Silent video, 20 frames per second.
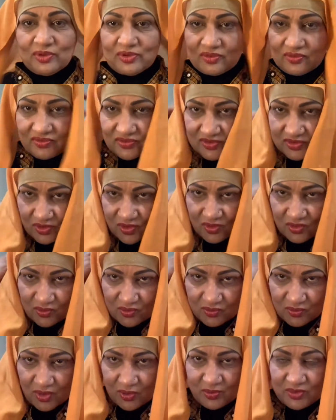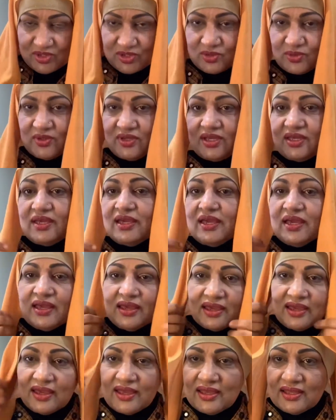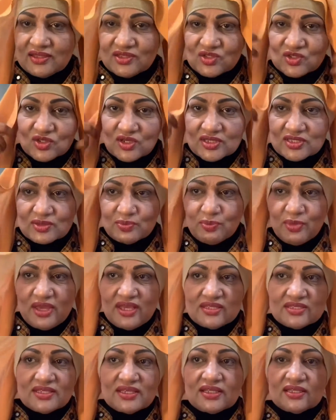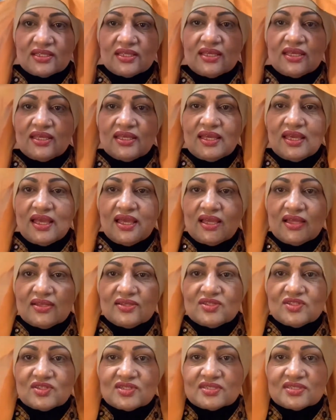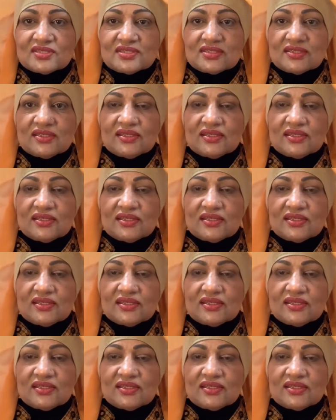So what we're doing, it's just basically just